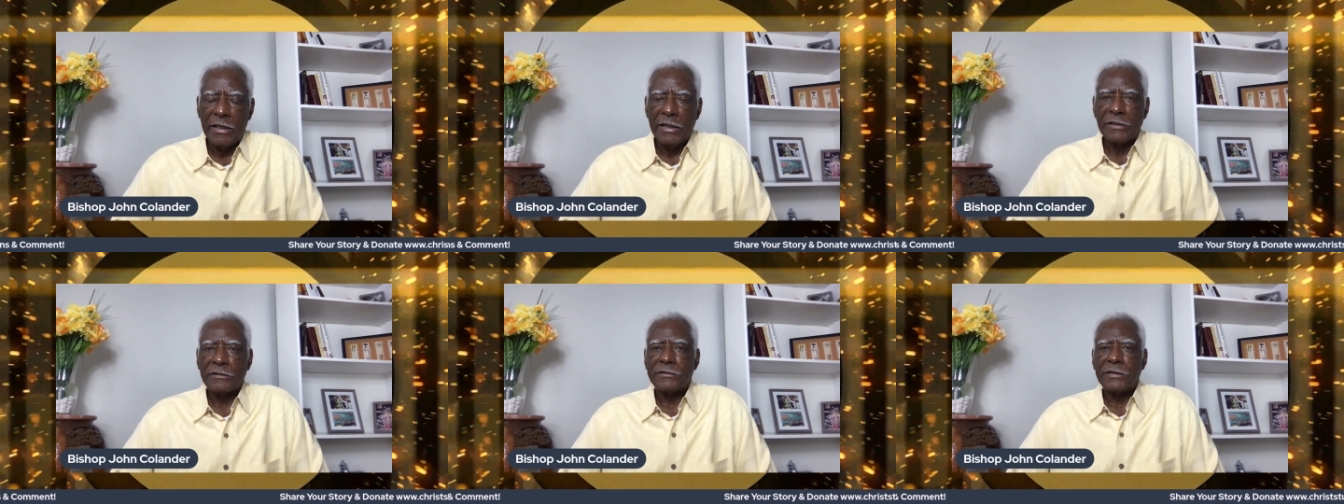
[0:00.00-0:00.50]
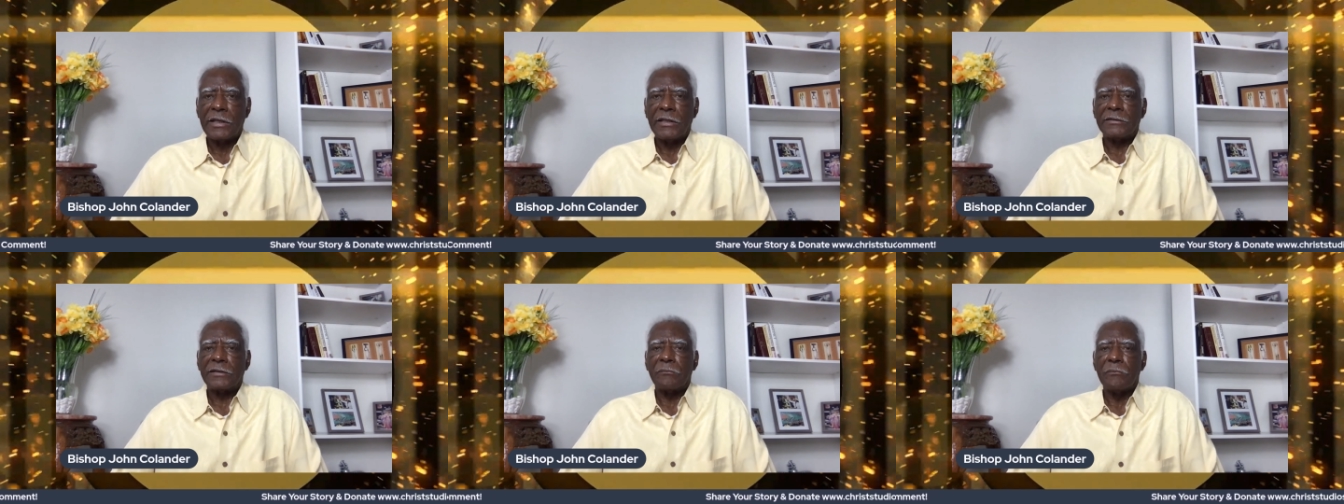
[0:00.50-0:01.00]
It's, uh,
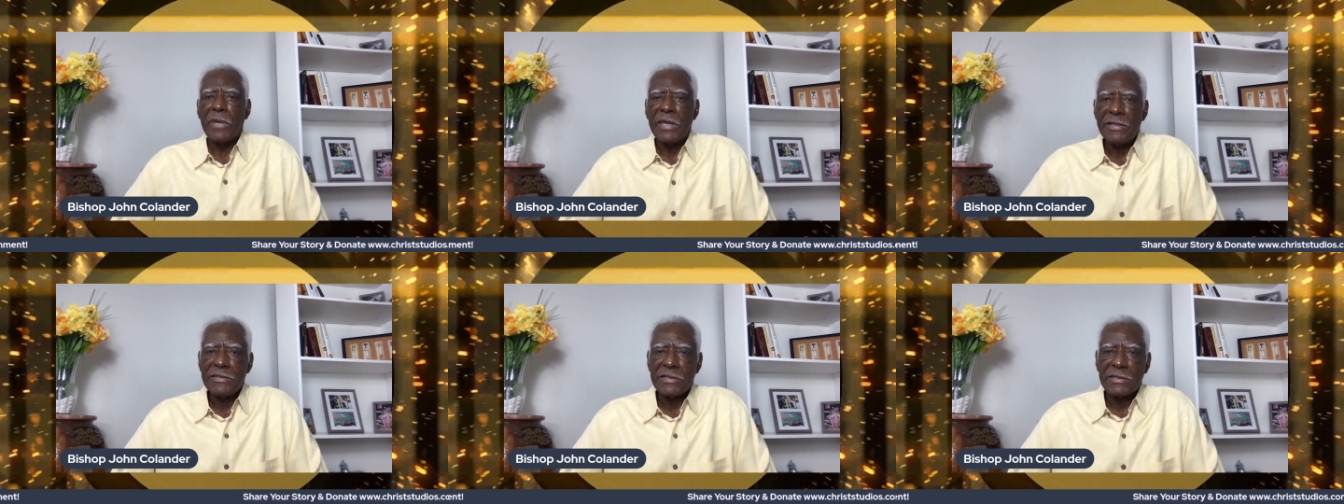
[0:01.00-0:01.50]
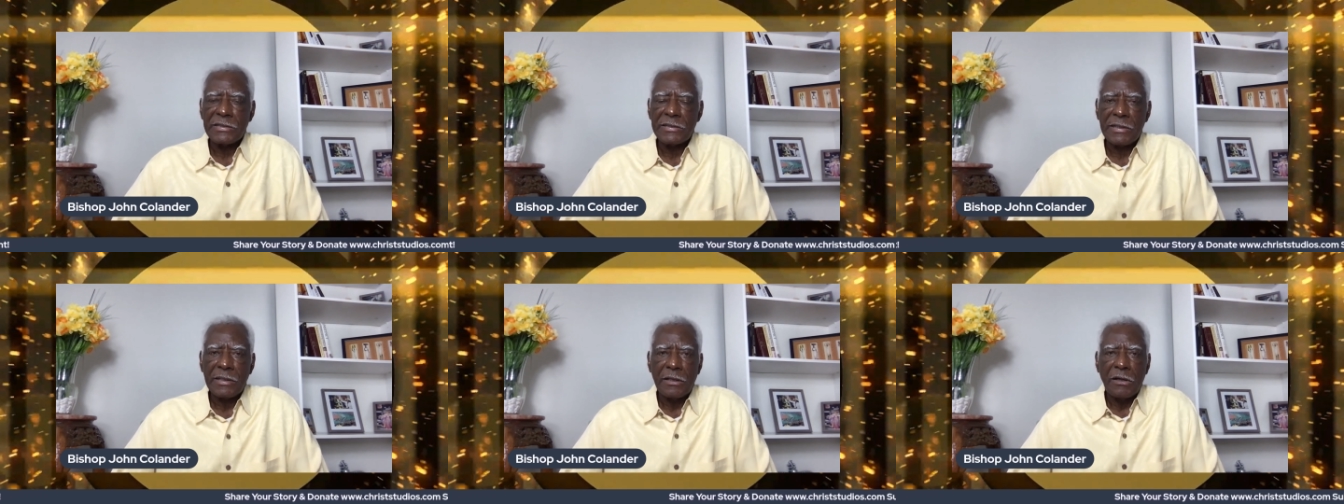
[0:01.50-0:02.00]
it's
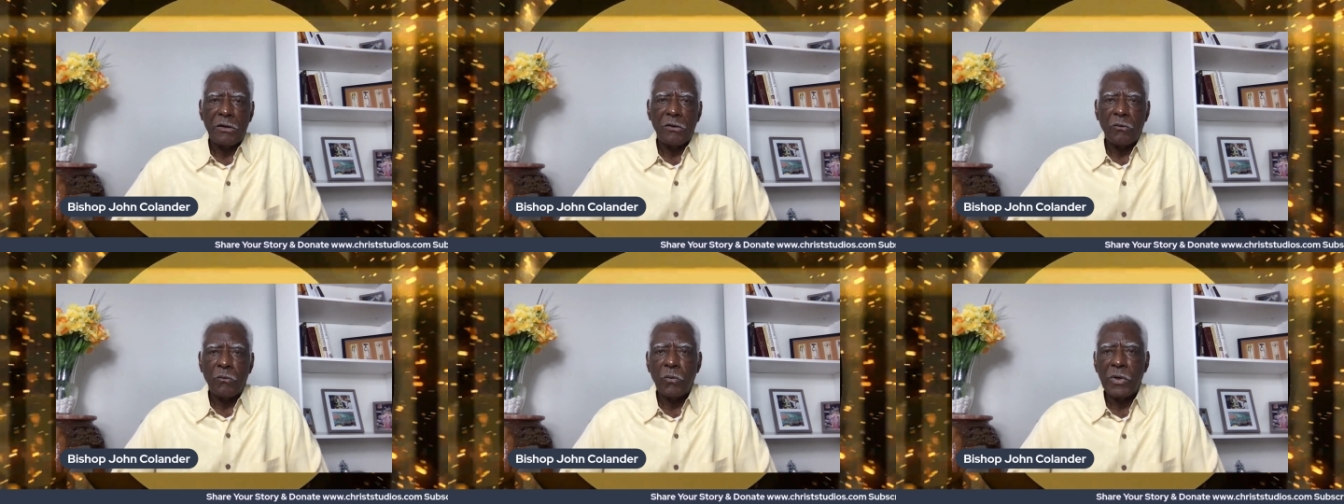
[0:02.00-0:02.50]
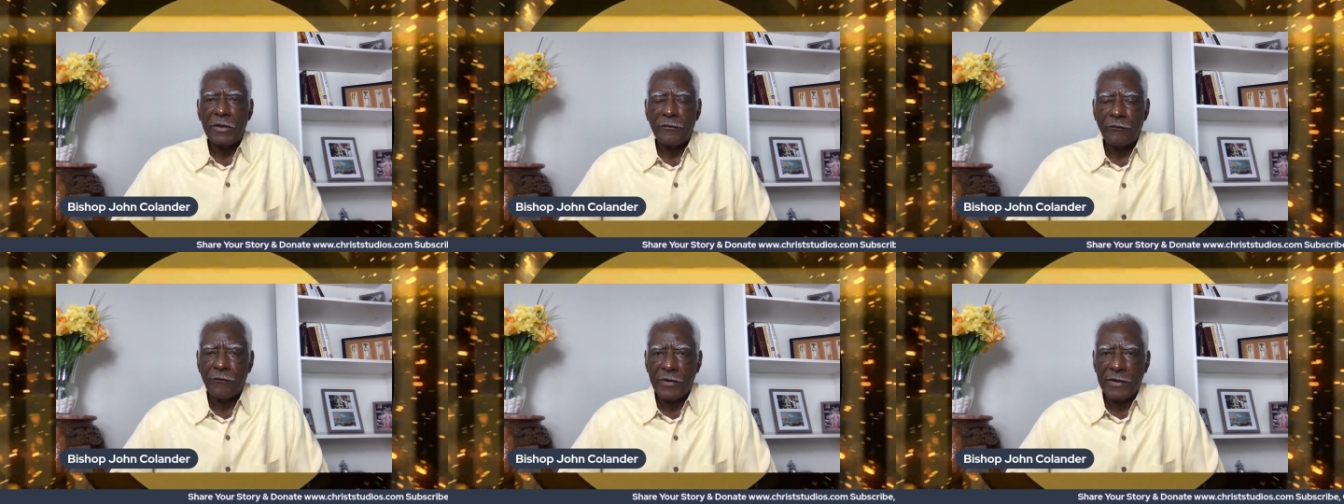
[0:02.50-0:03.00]
amazing what
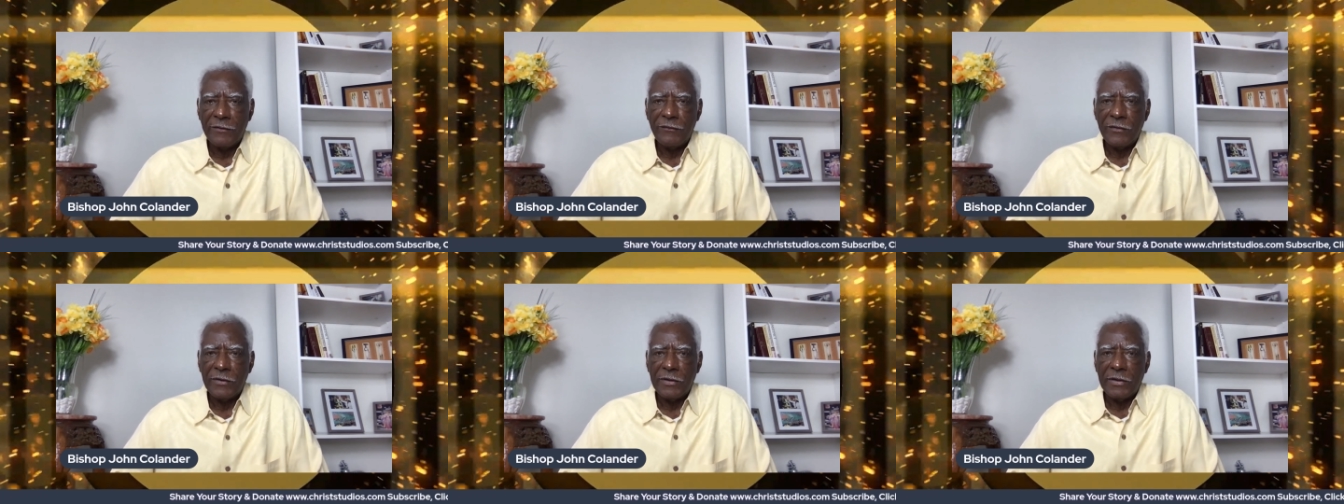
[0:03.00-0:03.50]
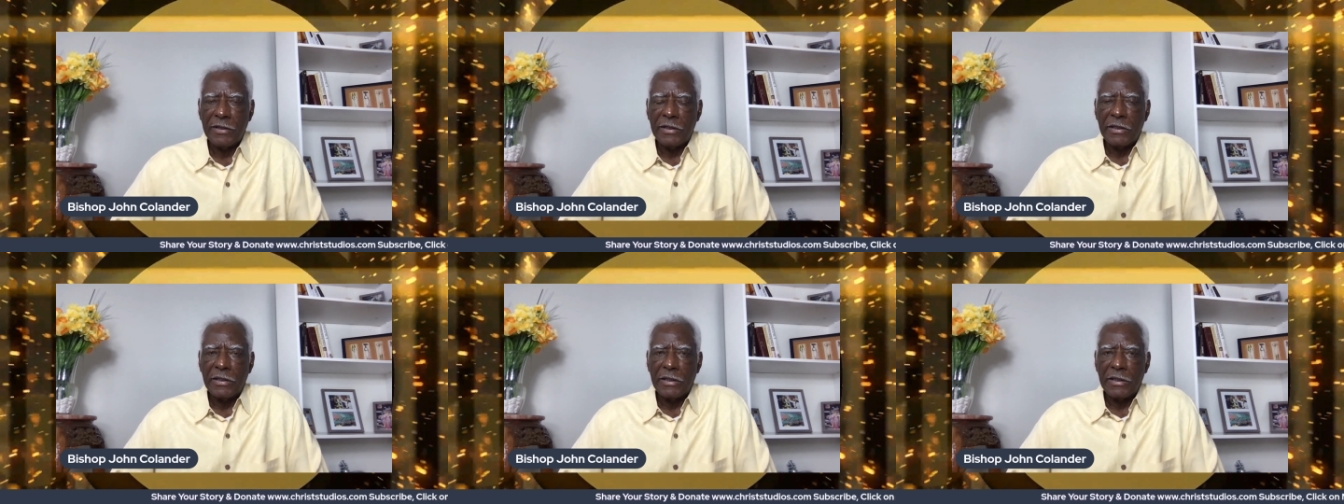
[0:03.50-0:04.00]
faith
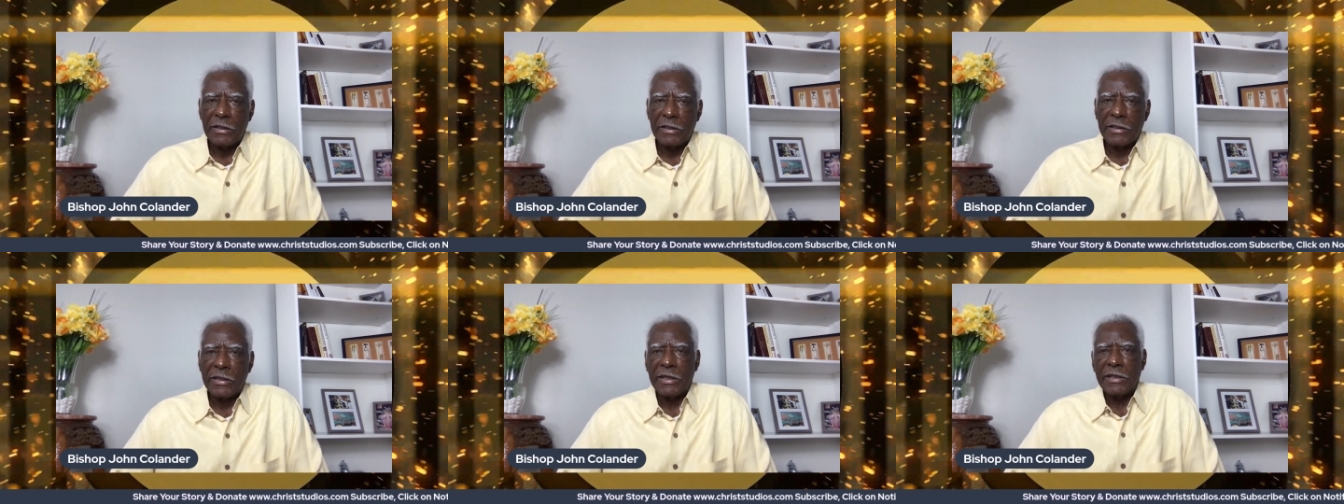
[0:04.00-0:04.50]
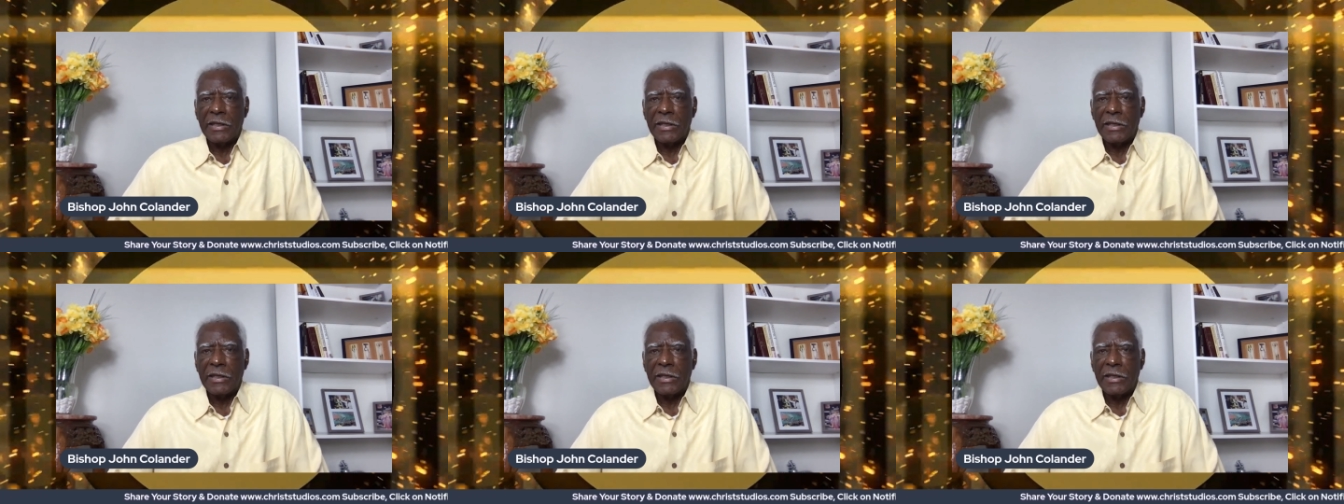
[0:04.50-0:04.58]
can